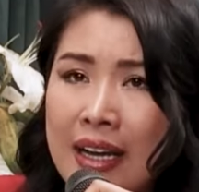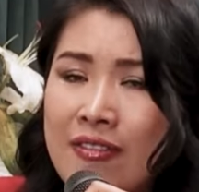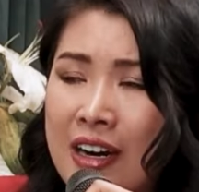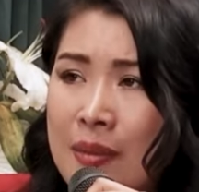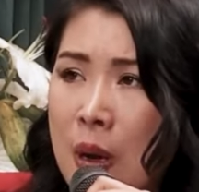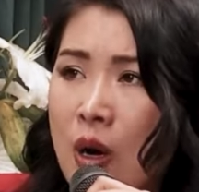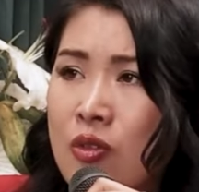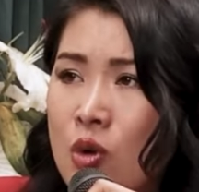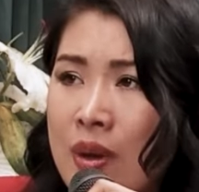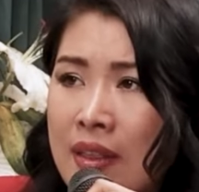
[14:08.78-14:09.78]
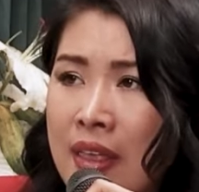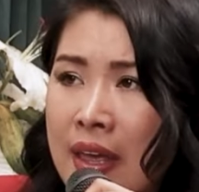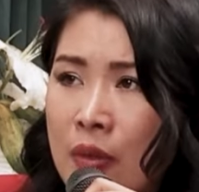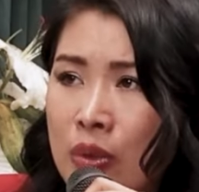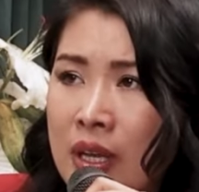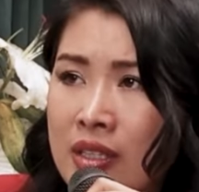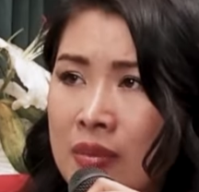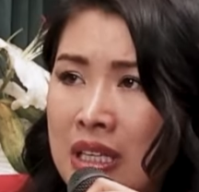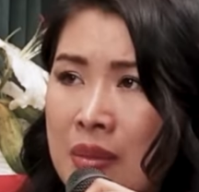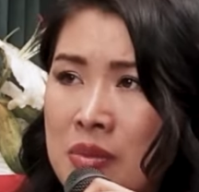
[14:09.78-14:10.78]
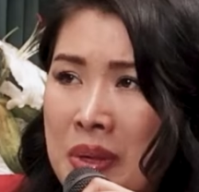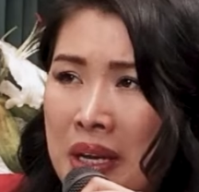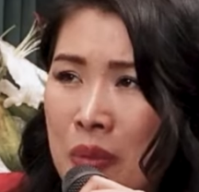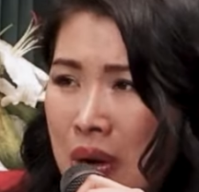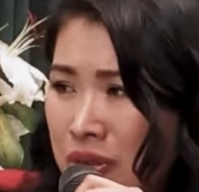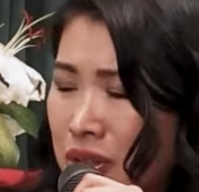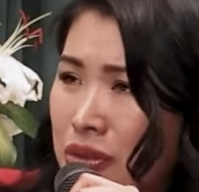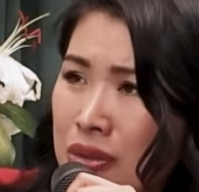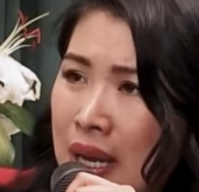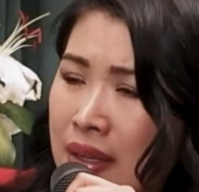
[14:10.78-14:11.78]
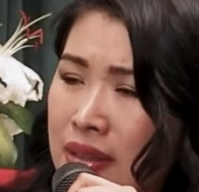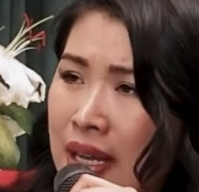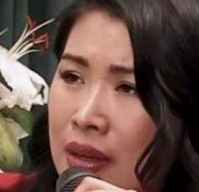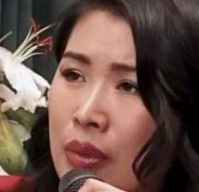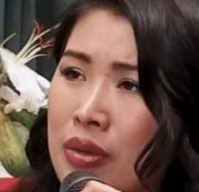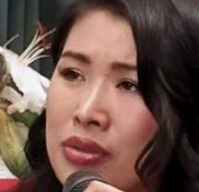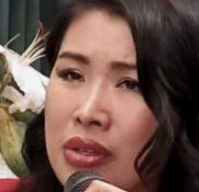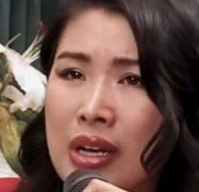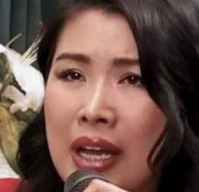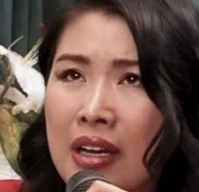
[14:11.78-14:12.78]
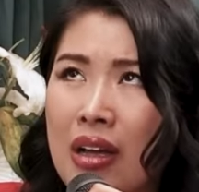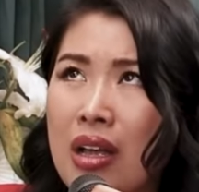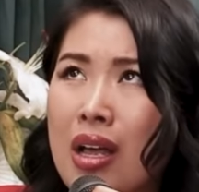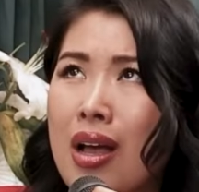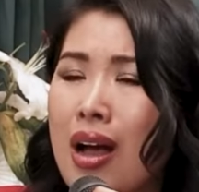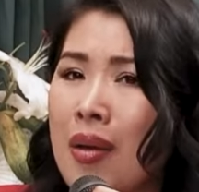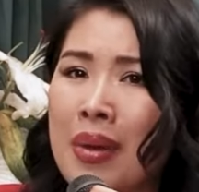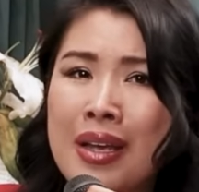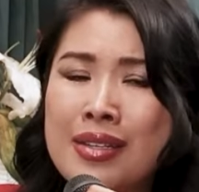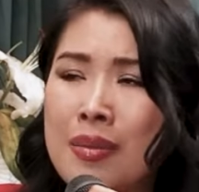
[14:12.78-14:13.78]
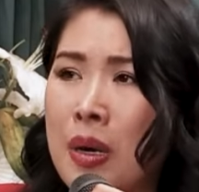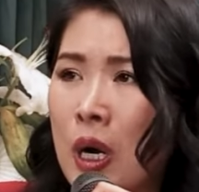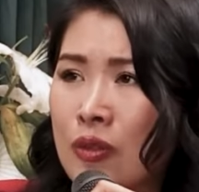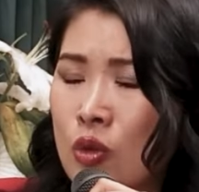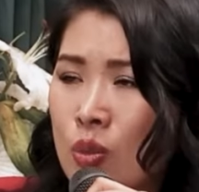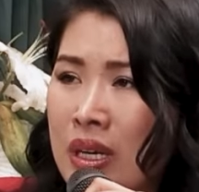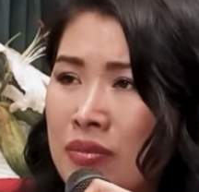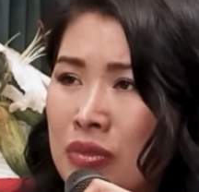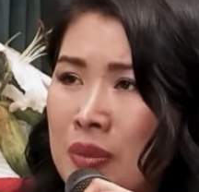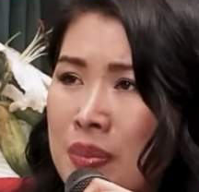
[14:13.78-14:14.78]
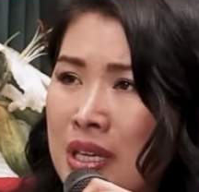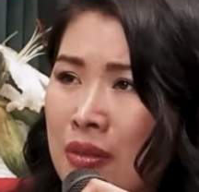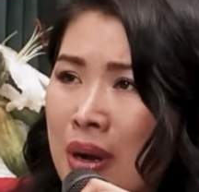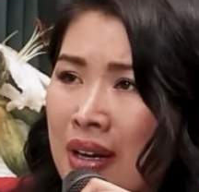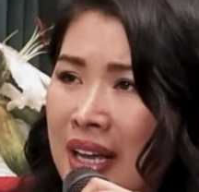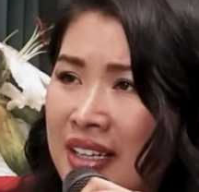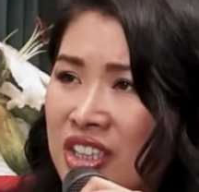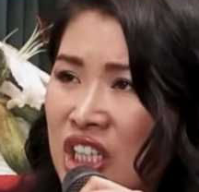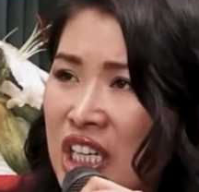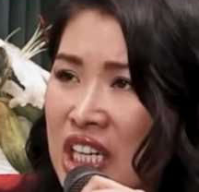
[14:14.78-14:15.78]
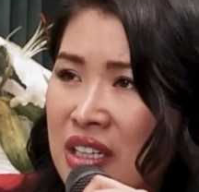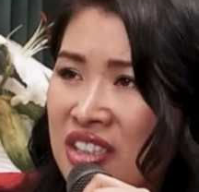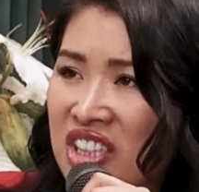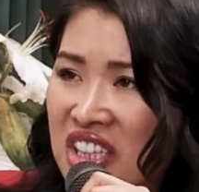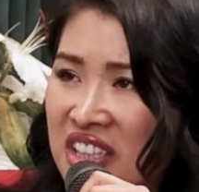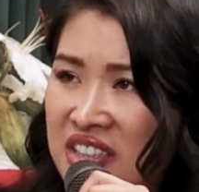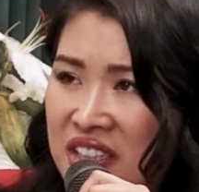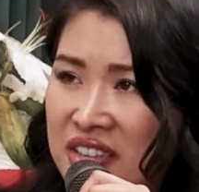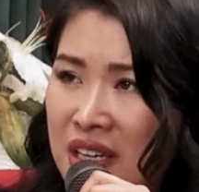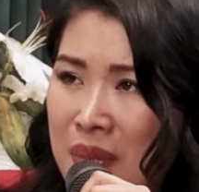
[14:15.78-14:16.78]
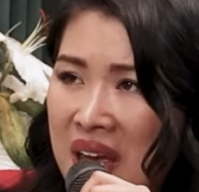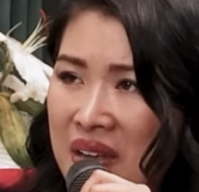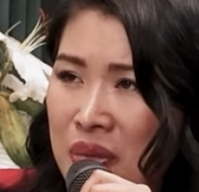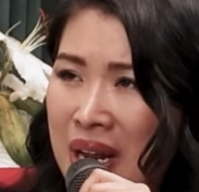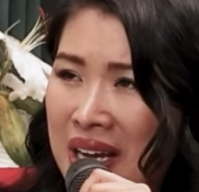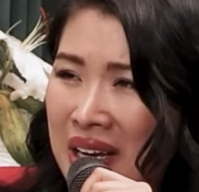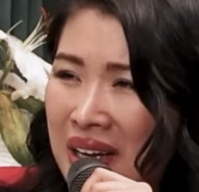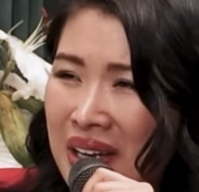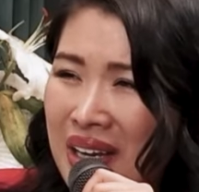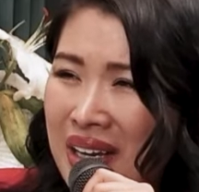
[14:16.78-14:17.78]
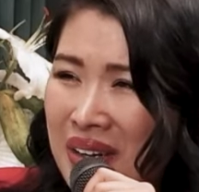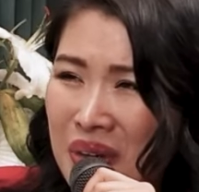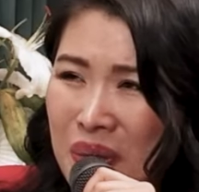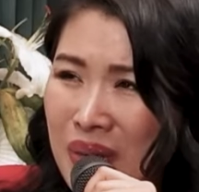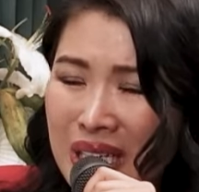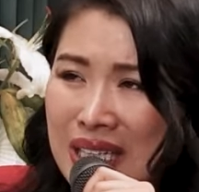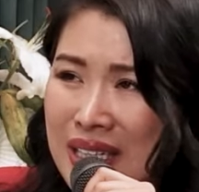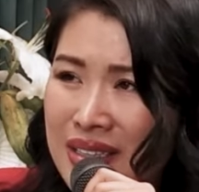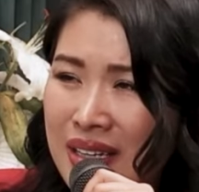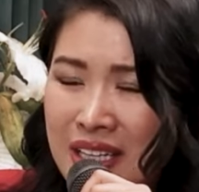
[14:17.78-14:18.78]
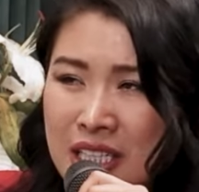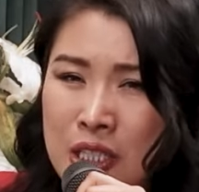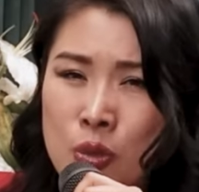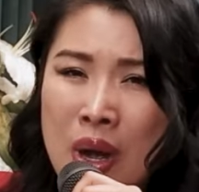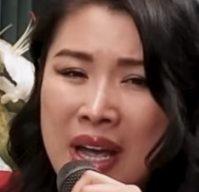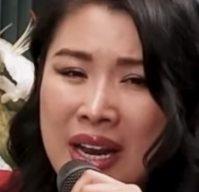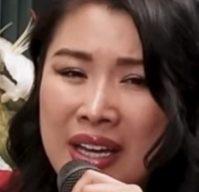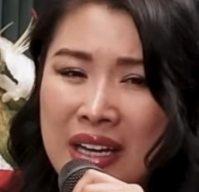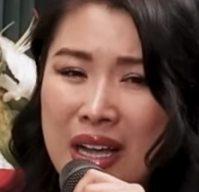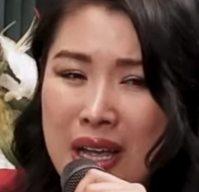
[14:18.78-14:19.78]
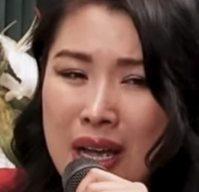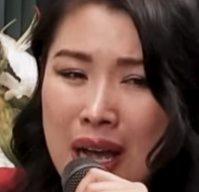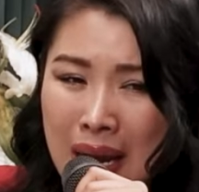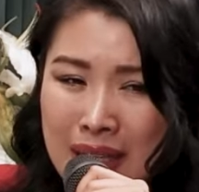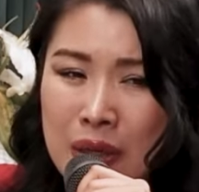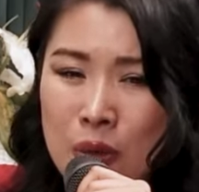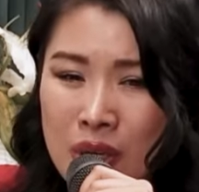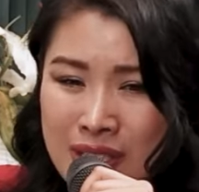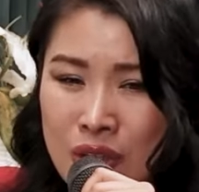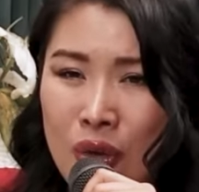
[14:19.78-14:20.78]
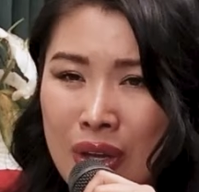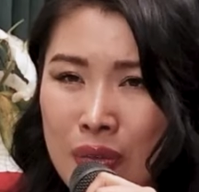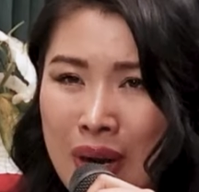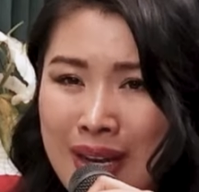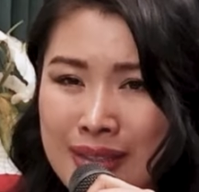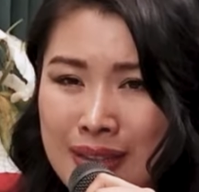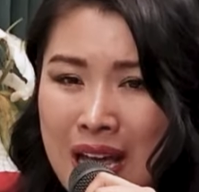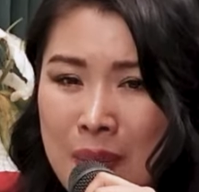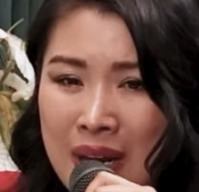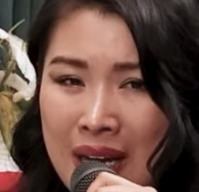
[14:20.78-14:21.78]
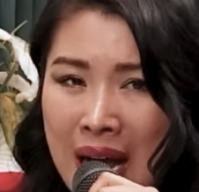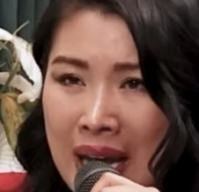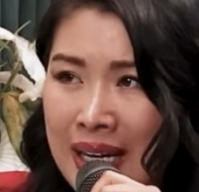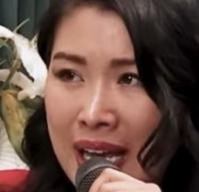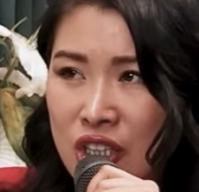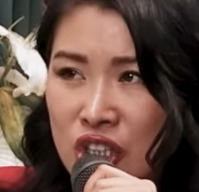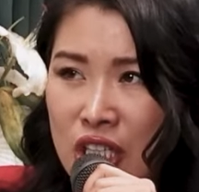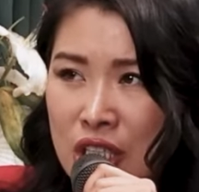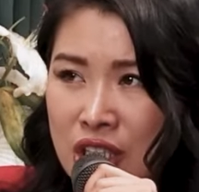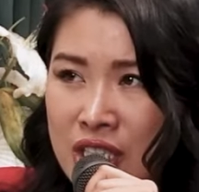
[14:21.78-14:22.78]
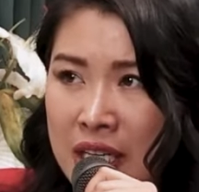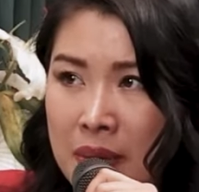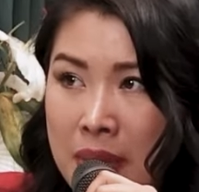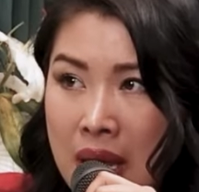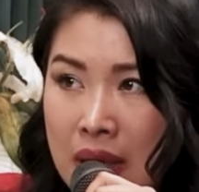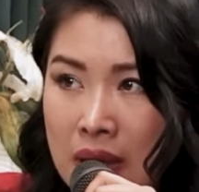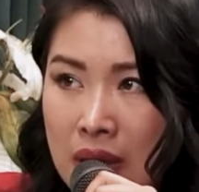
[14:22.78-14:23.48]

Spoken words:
like a very powerful woman, they would sometimes be like, why would you do that? Like when you see like a amazing powerful woman would be around like a shitty disgusting man, you're like, you don't need this. Like that's why like. I know it's annoying when I say that, but like I like Cher. She's like a man.